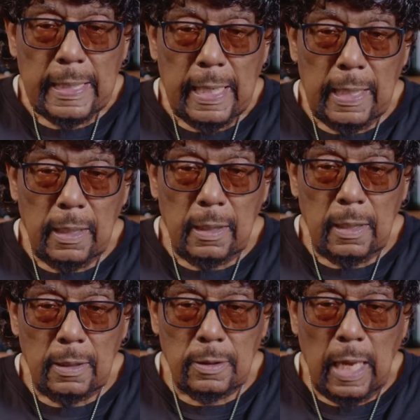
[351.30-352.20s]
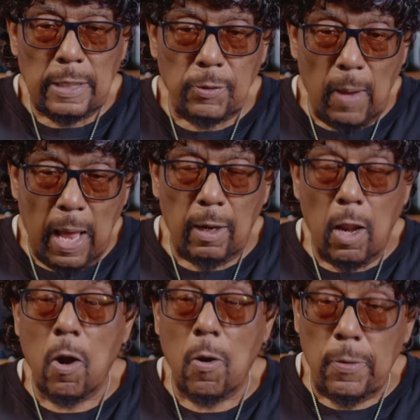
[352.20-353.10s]
and so I
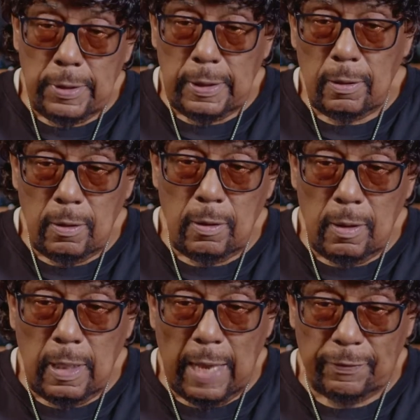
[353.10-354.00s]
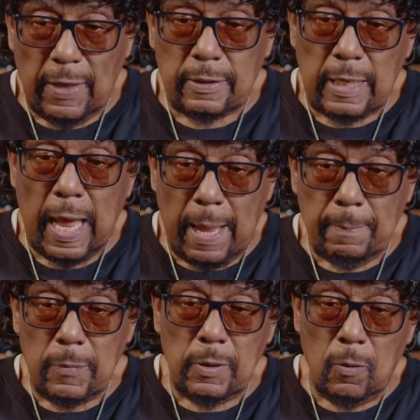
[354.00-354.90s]
learned at that
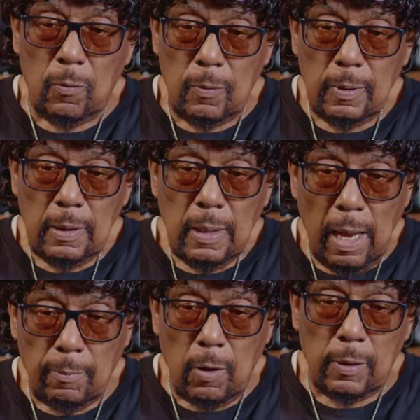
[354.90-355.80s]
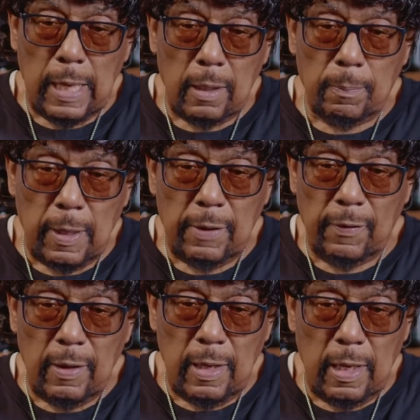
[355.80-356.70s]
time. I'm learning how to play
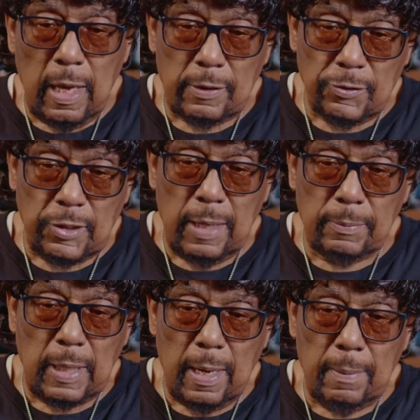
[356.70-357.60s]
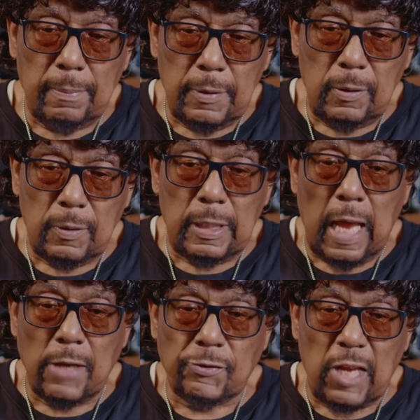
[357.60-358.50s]
at the same time. And then
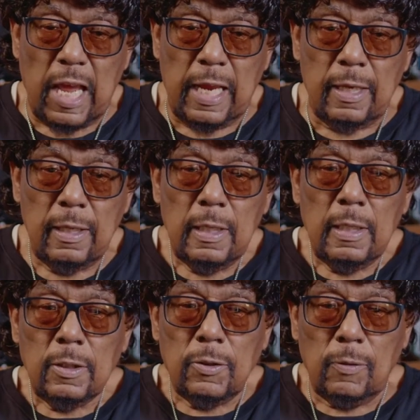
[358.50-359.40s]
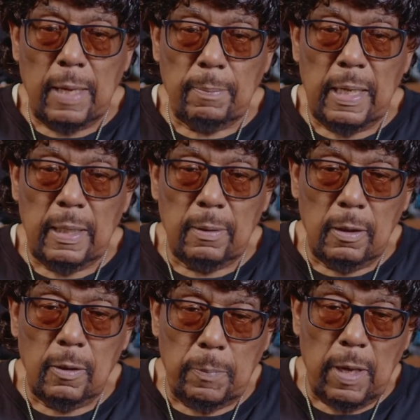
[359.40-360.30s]
I sang, so that made it a
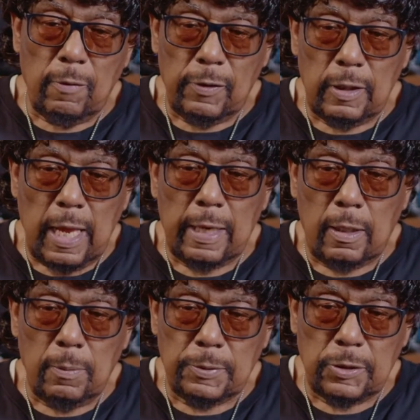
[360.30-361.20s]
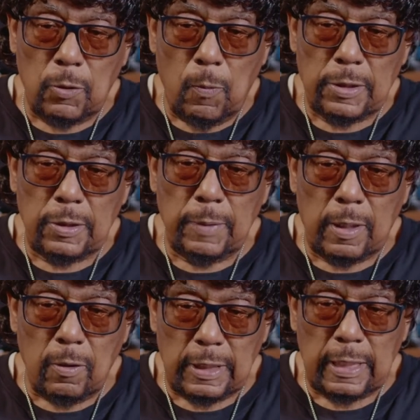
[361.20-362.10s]
little better for the nightclub situation
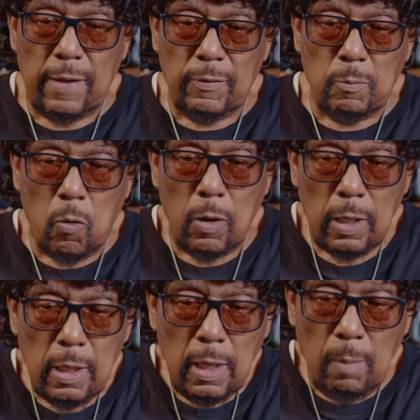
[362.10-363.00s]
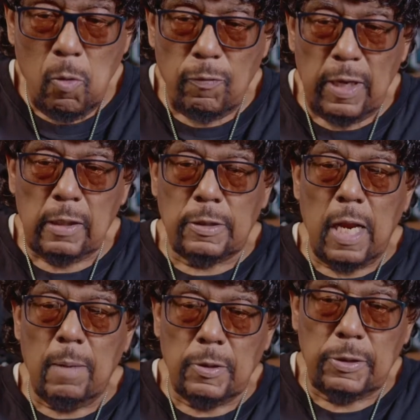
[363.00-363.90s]
because it gave it more of an
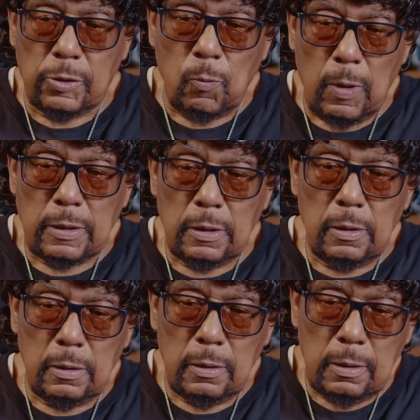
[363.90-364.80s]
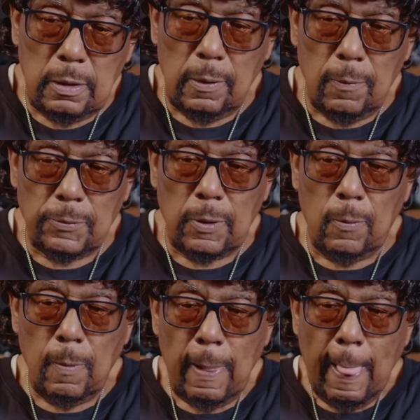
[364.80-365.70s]
entertainment situation.
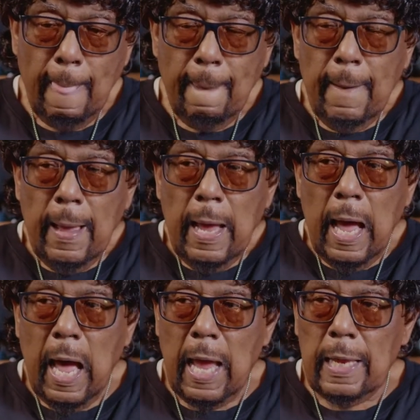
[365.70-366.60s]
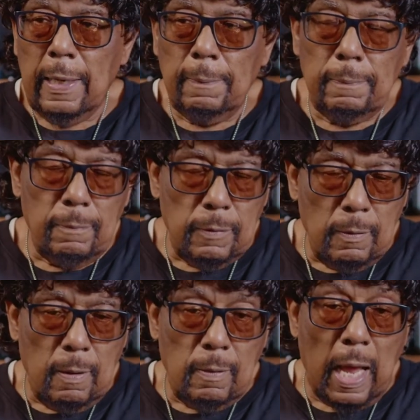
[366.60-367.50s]
So I
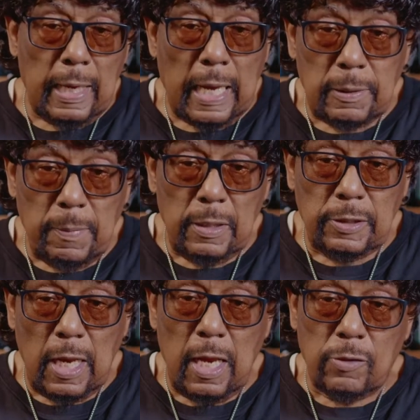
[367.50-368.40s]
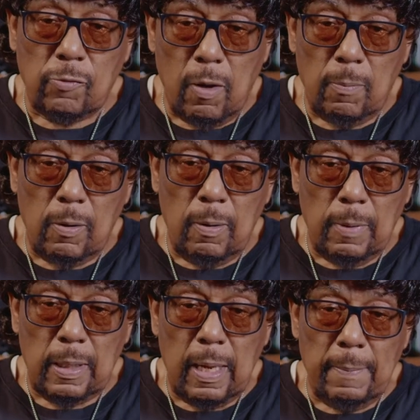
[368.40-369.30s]
got to be a jazz drummer,
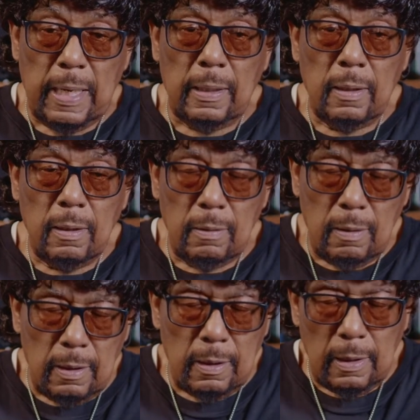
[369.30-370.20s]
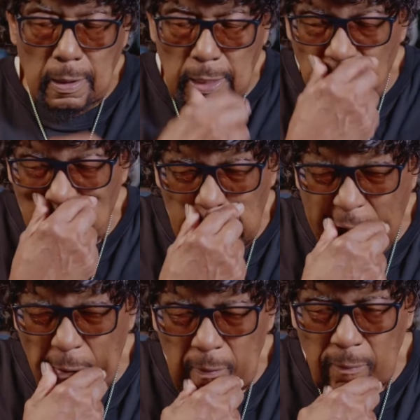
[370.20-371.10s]
but I mean, leaving
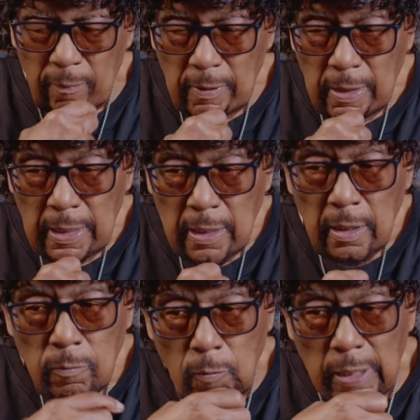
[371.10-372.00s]
out when